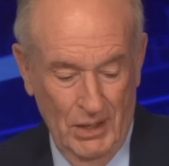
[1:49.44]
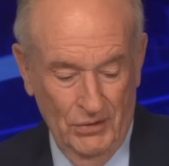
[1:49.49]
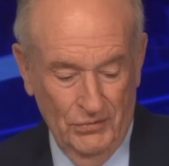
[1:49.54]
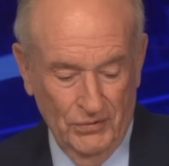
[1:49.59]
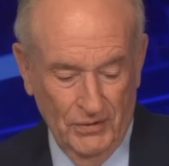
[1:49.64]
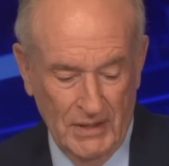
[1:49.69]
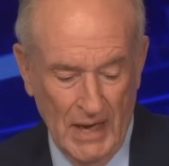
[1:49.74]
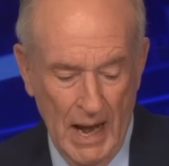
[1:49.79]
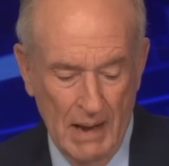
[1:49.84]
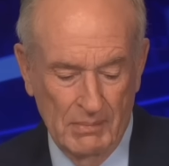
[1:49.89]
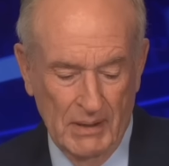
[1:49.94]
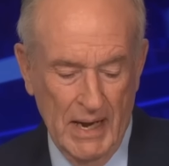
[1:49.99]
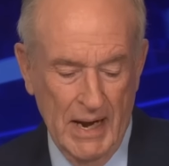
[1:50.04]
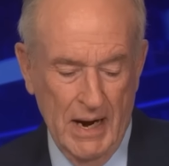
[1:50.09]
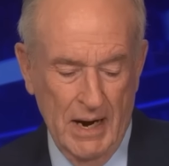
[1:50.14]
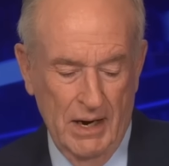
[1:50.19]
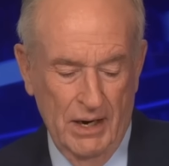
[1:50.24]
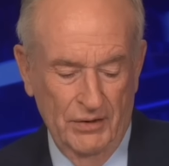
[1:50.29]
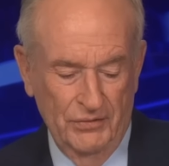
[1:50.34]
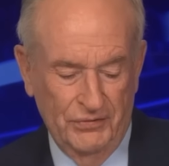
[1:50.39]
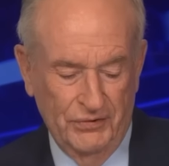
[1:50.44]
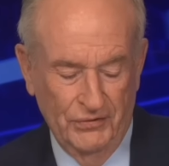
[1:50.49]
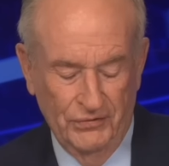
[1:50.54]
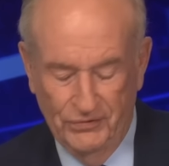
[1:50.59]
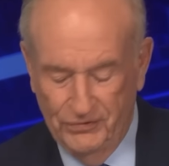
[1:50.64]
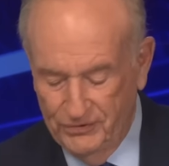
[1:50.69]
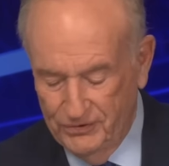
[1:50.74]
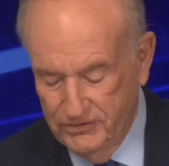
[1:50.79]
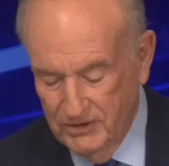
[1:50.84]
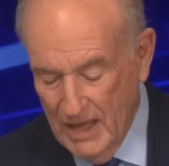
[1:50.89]
So Kamala Harris
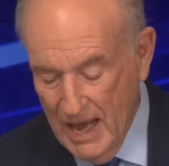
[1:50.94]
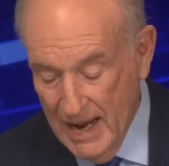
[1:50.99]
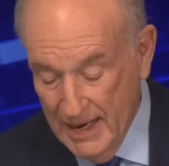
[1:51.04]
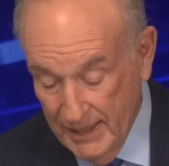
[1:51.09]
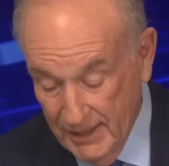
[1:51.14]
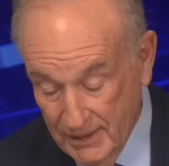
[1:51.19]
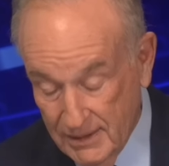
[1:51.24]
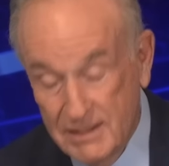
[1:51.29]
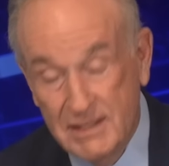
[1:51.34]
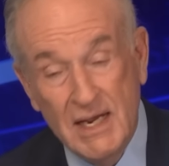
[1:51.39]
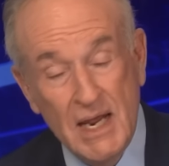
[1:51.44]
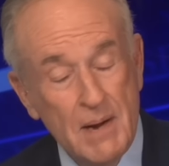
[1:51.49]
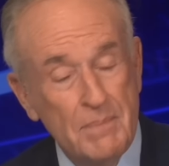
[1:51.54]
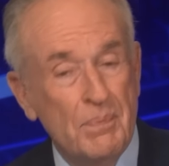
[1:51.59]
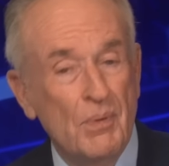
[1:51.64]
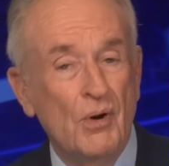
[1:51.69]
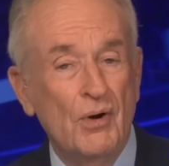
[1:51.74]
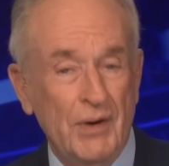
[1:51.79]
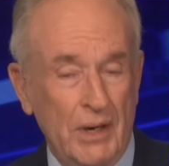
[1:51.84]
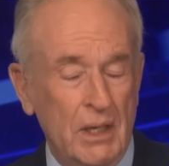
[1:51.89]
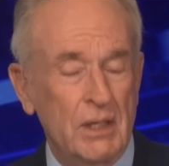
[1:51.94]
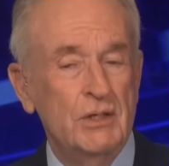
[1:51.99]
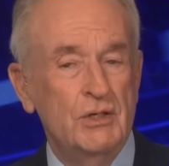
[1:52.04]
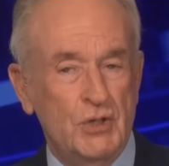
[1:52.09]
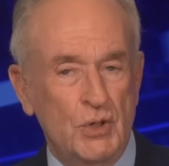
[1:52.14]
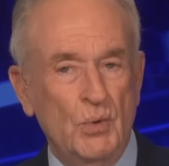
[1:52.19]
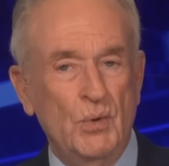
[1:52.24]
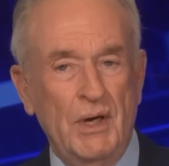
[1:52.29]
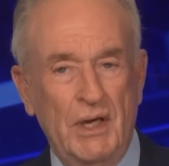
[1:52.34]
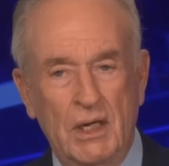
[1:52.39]
is sliding deeper
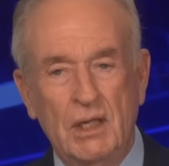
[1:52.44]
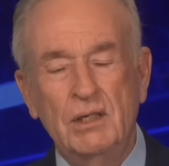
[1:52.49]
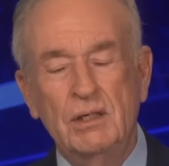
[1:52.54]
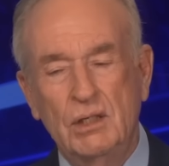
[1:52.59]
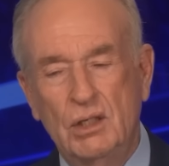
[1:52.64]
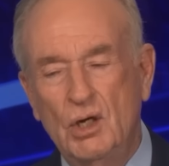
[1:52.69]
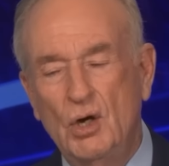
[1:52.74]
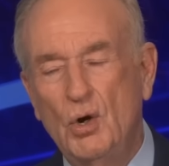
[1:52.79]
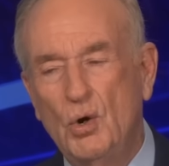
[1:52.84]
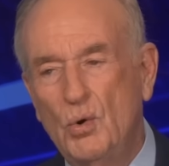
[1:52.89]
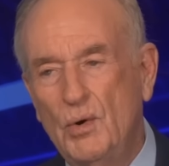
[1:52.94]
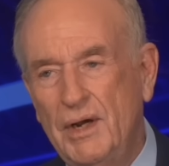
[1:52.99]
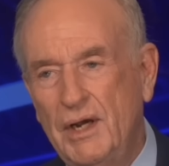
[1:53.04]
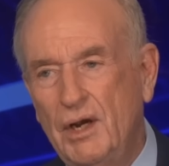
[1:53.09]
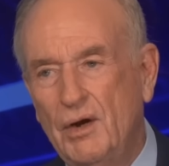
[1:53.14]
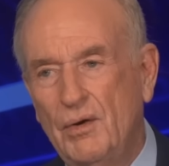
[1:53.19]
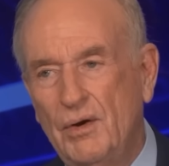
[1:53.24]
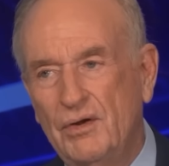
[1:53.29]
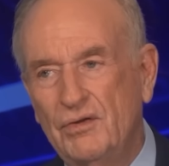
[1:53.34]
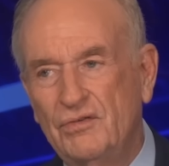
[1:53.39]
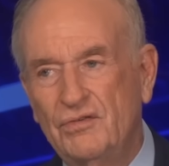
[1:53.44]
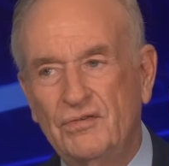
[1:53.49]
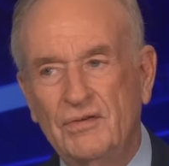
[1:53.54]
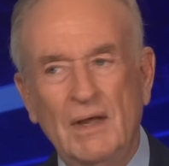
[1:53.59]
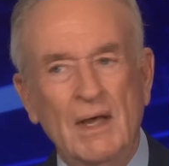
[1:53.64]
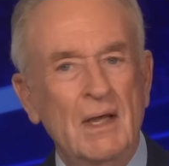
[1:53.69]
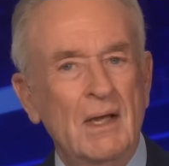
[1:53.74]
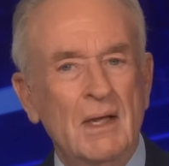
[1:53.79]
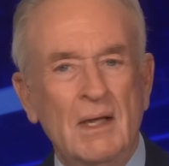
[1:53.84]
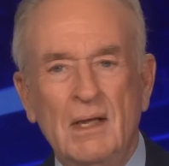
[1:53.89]
into incoherence.
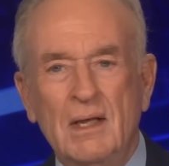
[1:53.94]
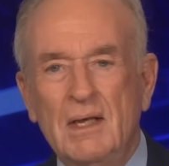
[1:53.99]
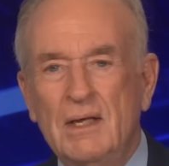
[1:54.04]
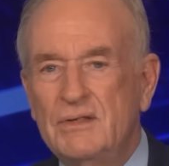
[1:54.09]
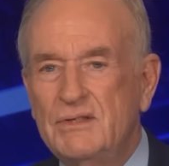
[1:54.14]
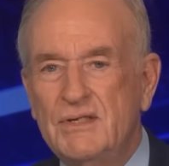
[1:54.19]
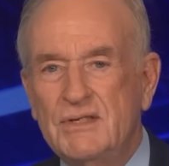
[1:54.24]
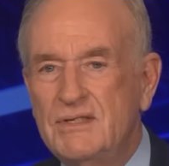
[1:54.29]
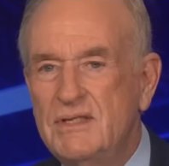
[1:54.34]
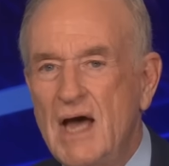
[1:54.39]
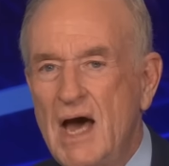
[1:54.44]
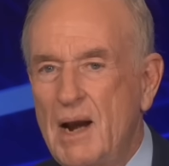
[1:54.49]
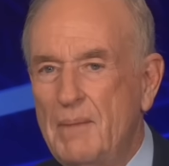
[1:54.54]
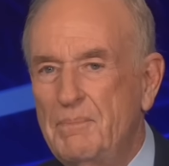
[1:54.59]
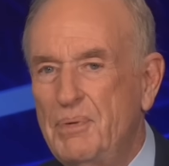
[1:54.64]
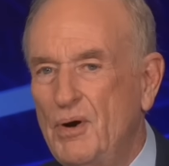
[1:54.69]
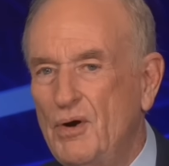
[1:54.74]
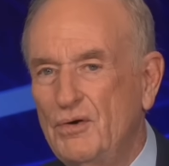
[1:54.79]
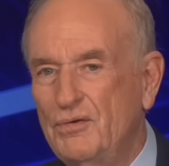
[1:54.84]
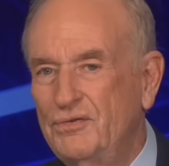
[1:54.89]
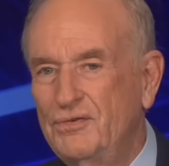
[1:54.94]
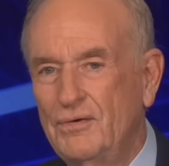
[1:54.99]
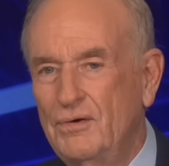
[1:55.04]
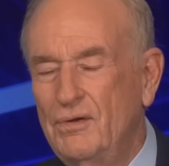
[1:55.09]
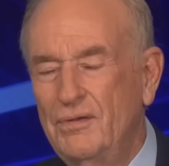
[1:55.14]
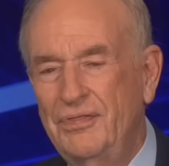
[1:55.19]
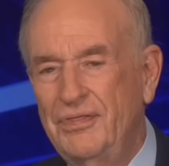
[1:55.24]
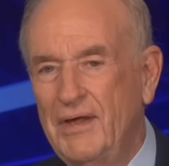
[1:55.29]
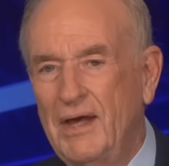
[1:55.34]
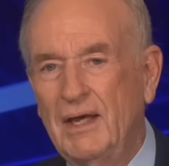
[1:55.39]
This is not a
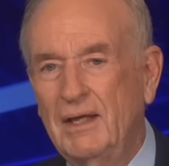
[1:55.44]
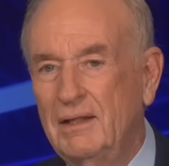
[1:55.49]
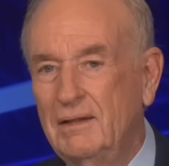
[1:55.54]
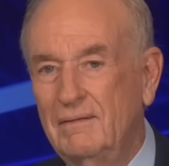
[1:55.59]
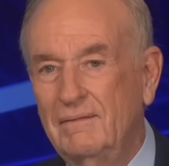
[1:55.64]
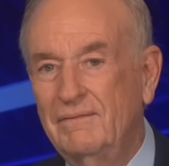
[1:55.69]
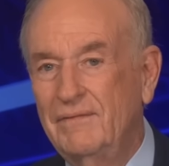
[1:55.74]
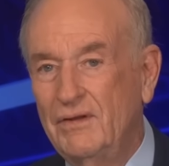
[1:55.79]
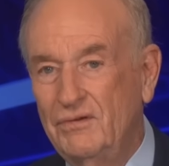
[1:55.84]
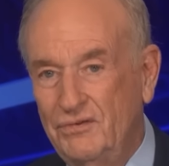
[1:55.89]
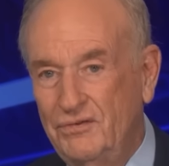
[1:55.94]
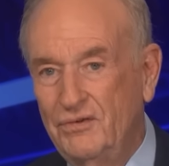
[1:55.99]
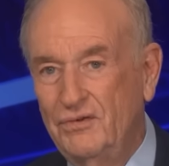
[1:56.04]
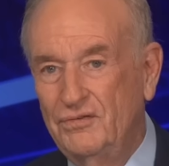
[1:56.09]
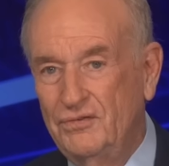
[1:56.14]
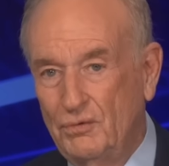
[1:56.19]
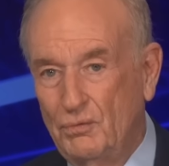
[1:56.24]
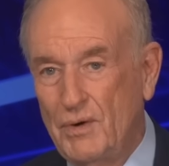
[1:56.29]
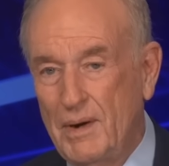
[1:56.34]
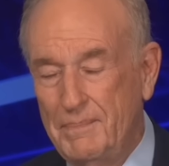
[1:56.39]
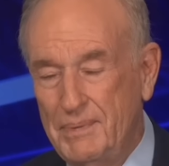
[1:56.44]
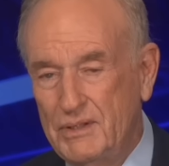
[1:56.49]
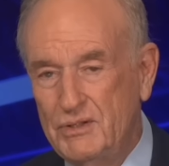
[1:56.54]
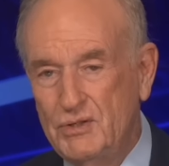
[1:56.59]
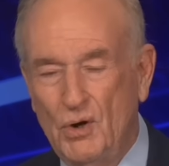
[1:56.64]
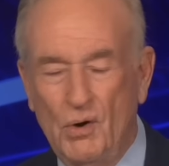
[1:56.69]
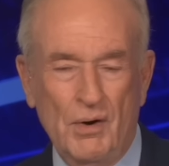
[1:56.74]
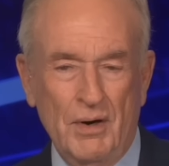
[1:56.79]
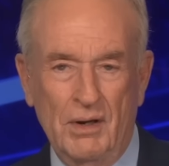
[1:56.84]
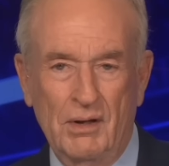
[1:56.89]
personal thing, this is a
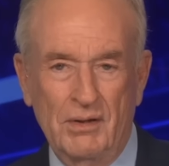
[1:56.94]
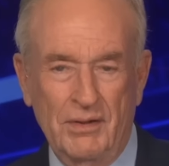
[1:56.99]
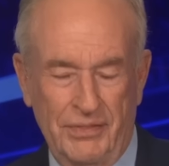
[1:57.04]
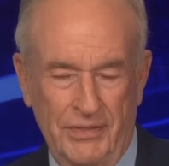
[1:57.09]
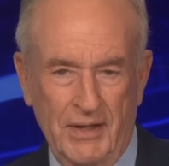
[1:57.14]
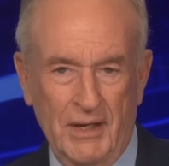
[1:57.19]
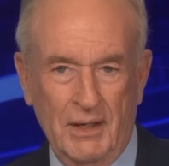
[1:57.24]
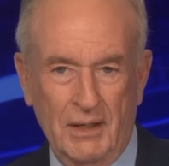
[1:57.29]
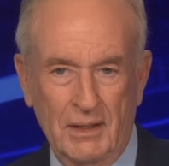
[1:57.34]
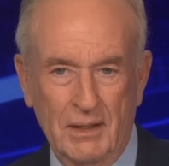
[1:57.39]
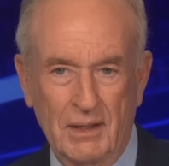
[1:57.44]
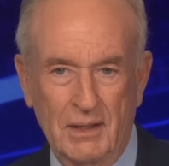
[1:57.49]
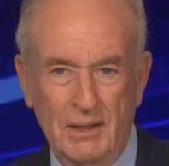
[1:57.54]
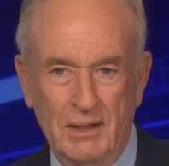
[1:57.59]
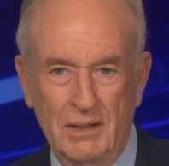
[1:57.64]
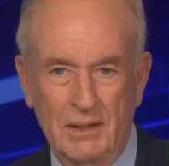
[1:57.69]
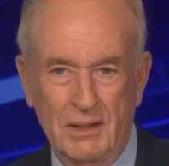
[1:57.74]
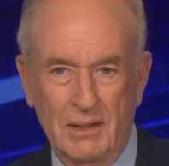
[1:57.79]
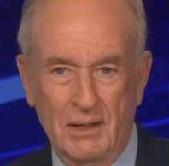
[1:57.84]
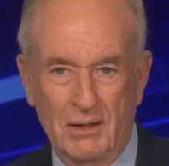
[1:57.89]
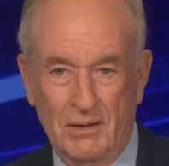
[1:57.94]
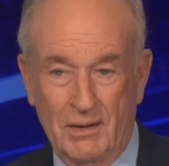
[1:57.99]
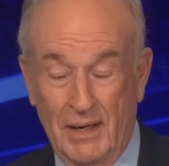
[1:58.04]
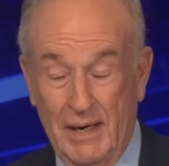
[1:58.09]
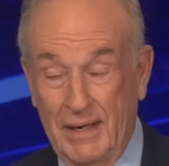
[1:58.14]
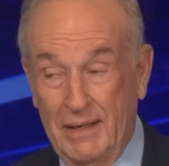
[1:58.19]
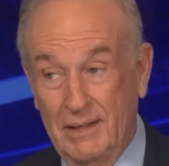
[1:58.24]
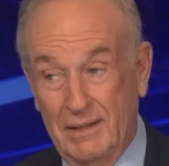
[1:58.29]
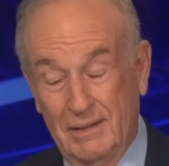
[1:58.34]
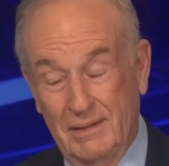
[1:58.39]
repertorial thing. All
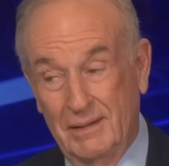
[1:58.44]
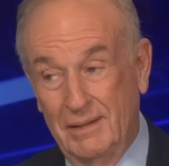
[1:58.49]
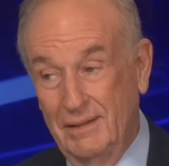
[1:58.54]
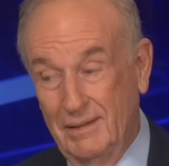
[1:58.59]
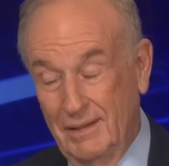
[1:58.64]
right?